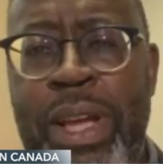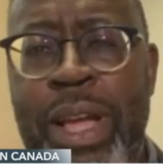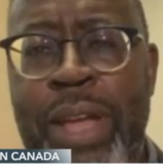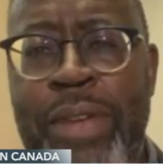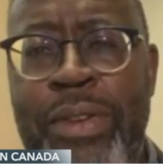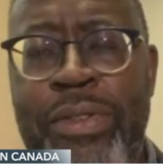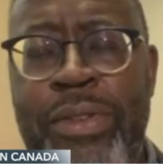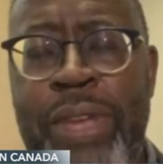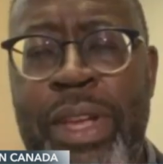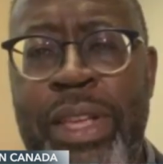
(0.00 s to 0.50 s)

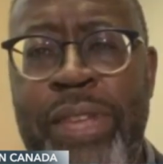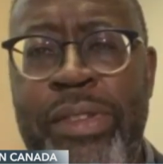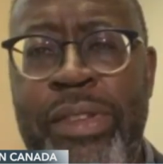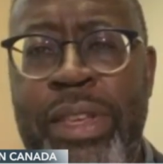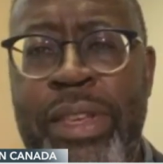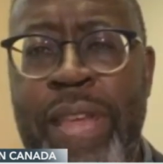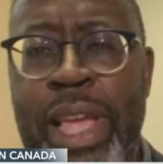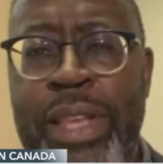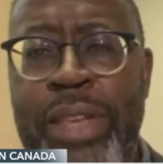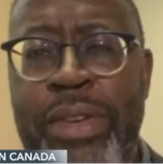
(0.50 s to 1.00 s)
countries
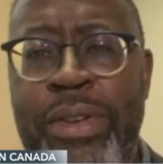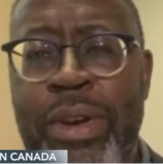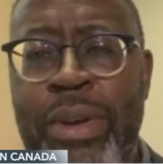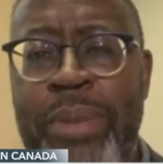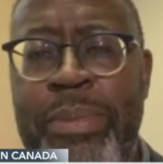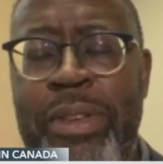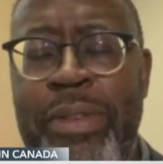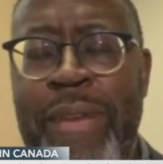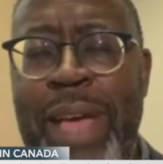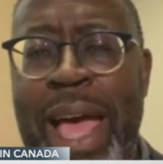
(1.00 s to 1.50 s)
in, in
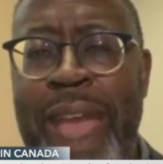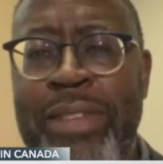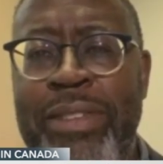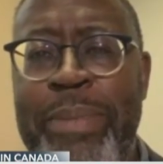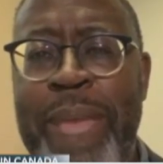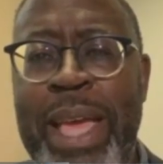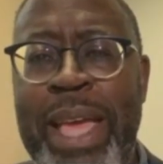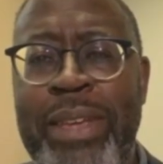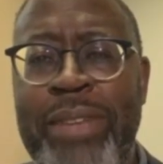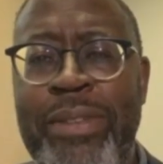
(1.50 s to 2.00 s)
terms of
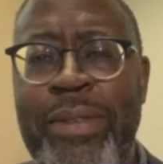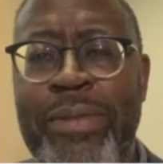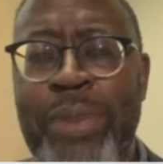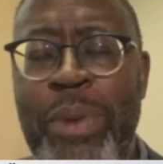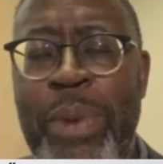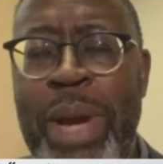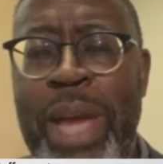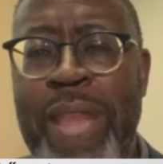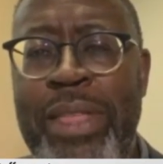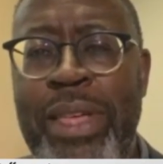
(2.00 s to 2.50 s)
aspects of
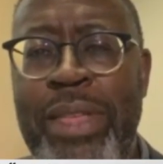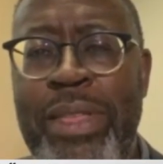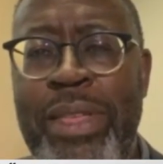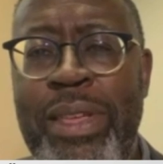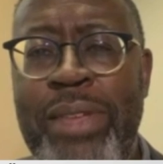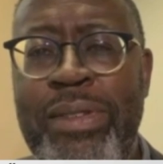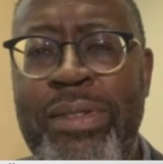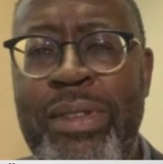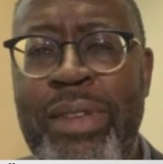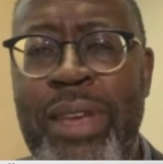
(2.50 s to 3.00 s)
the way that
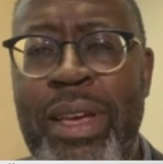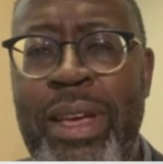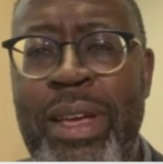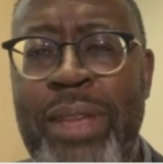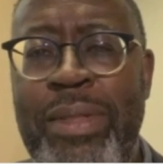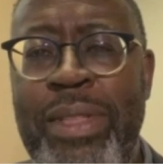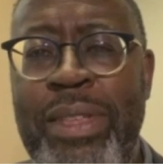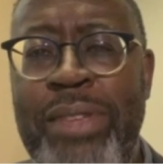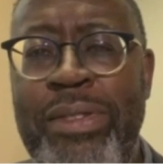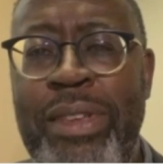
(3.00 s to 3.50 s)
this
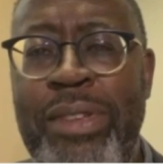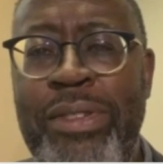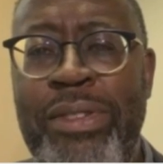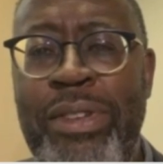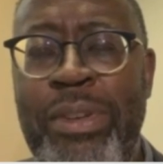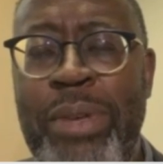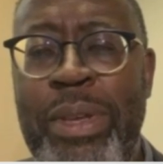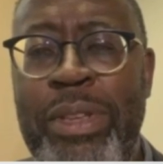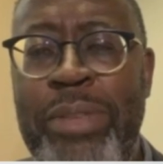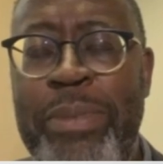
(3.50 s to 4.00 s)
uh, this
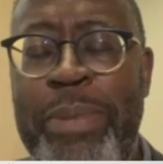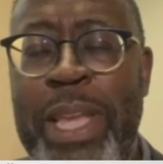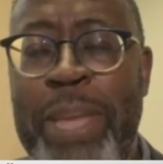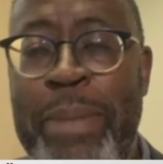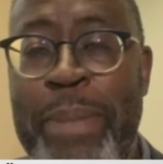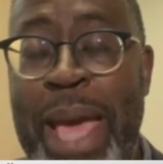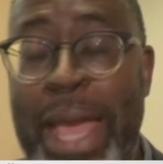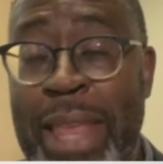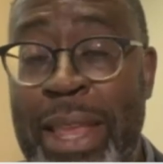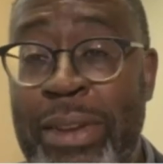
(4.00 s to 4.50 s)
issue is
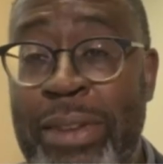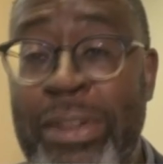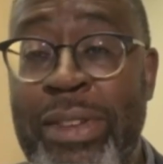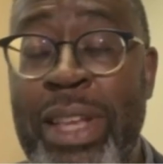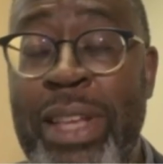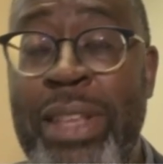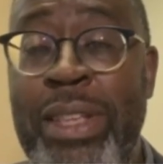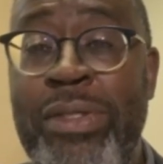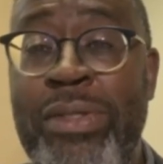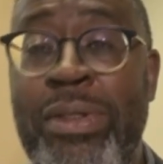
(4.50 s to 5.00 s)
being managed
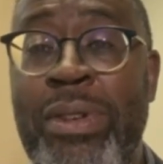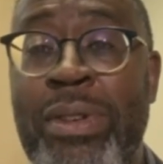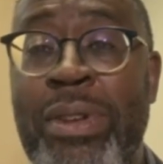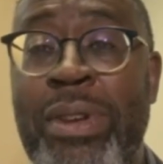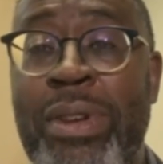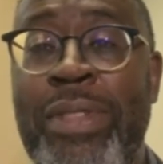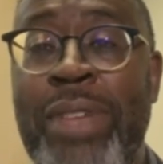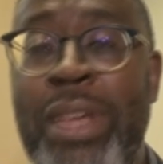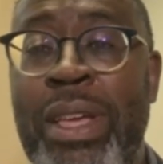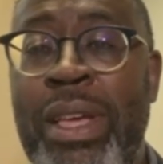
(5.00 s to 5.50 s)
and
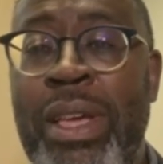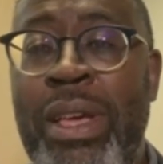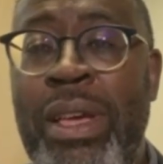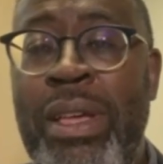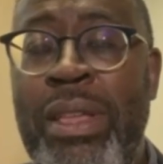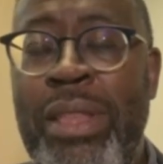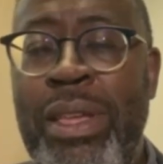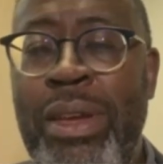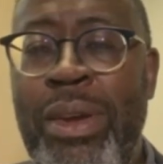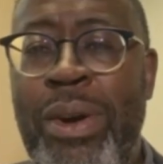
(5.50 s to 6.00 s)
sort of
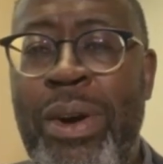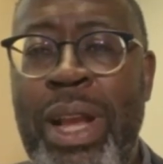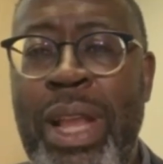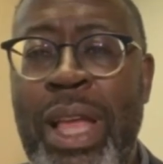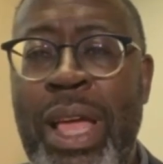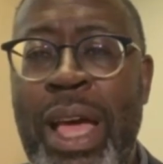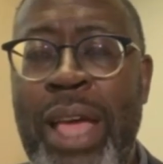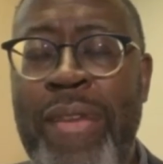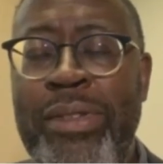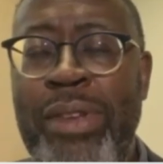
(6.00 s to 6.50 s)
the
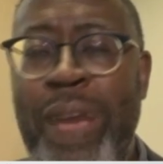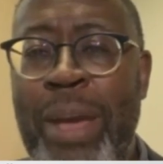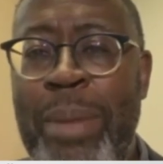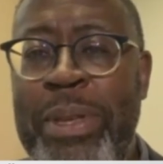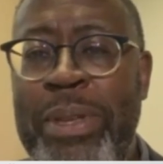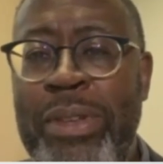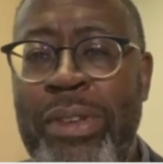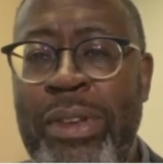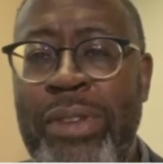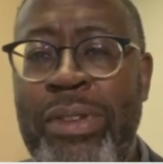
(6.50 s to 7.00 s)
organized
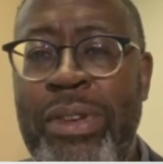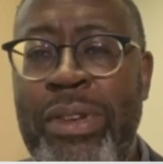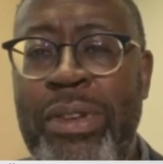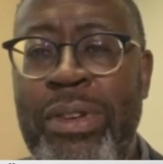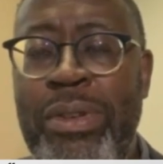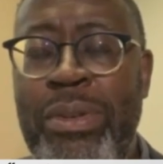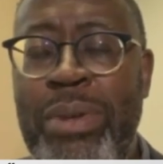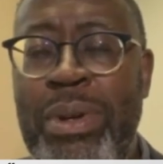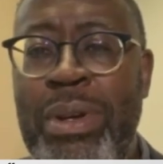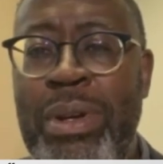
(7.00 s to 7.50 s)
opposition
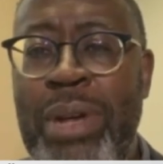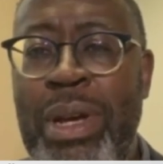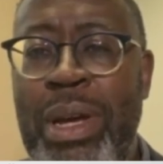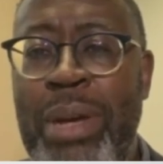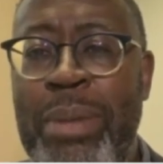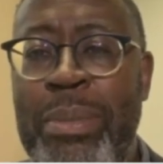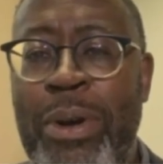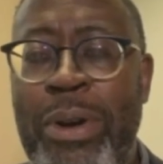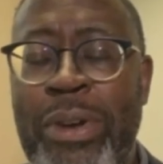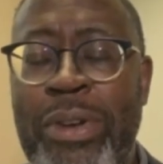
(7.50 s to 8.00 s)
to
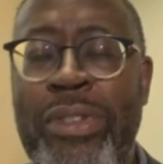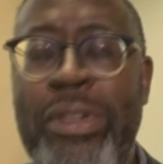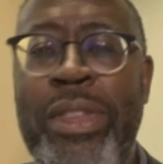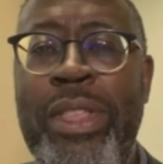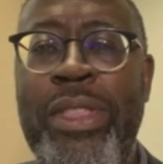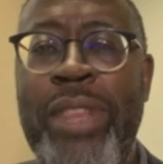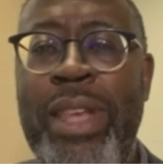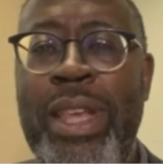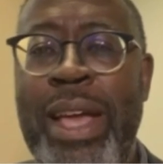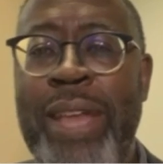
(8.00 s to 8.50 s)
uh, abortion
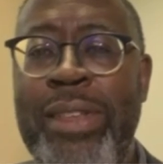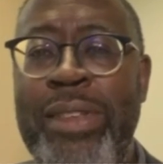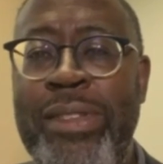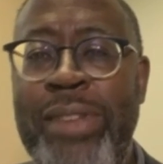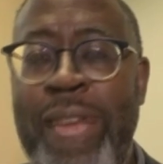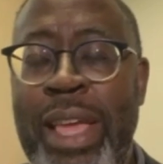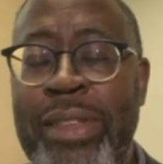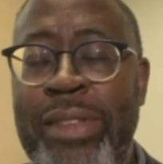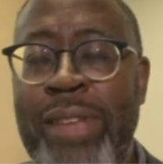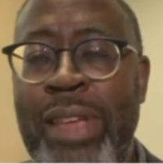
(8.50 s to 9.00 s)
in the United
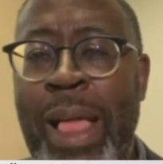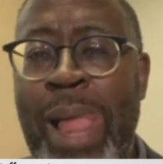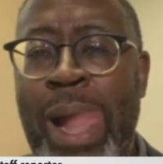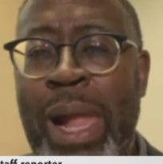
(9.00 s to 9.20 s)
States.